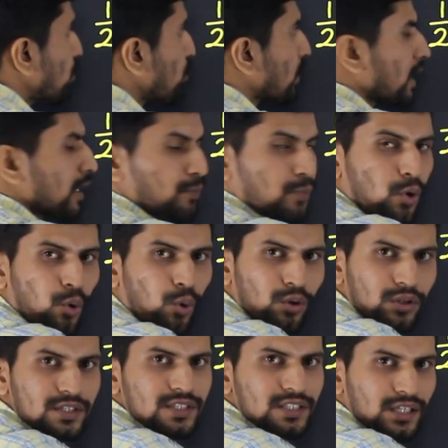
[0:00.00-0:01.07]
to keep
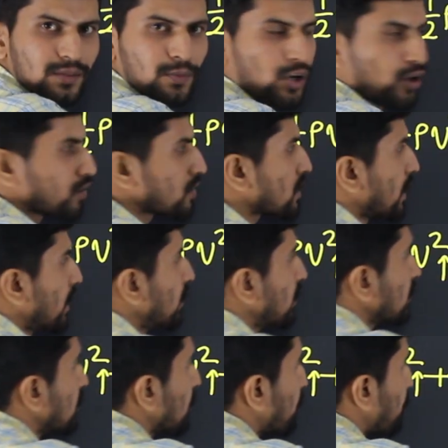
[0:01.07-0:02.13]
whole sum
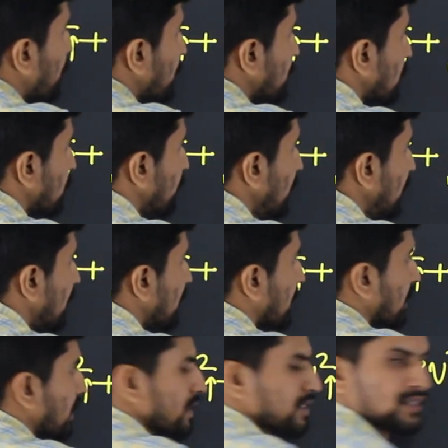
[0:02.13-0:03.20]
constant, the pressure will
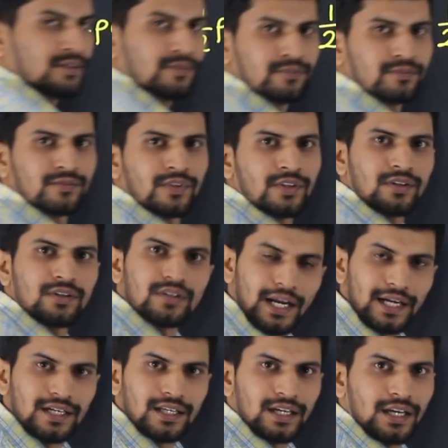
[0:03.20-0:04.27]
decrease,
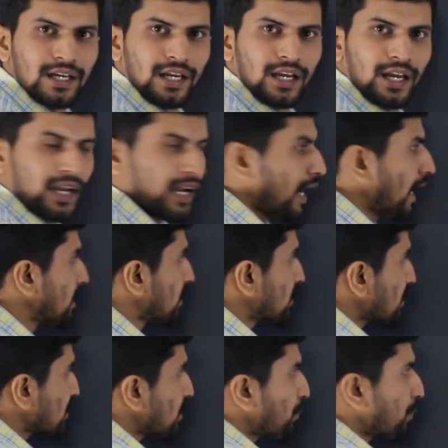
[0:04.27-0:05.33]
right? And
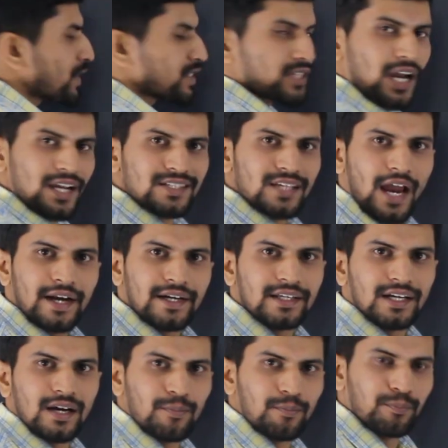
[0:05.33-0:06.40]
this is the precise
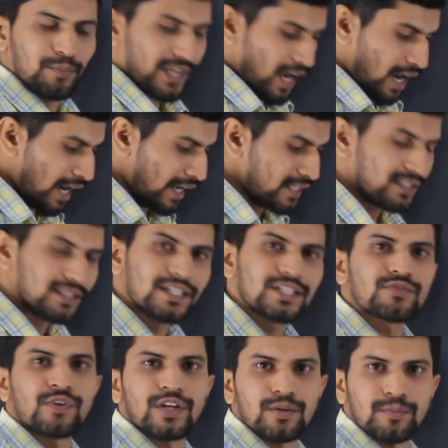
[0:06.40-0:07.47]
idea behind
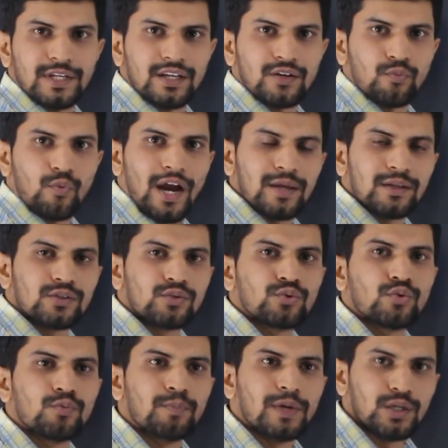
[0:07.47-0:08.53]
this phenomenon, why
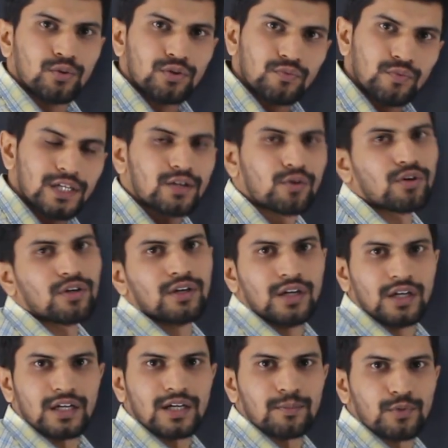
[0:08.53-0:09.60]
two balloons will
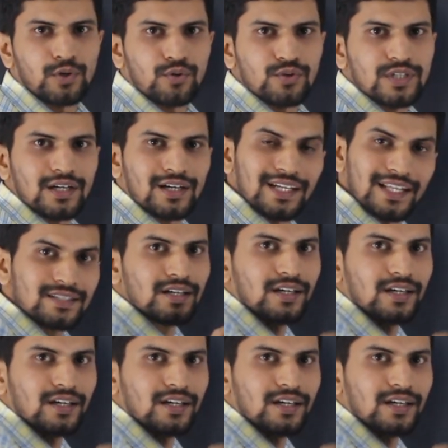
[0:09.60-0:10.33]
come closer. Let's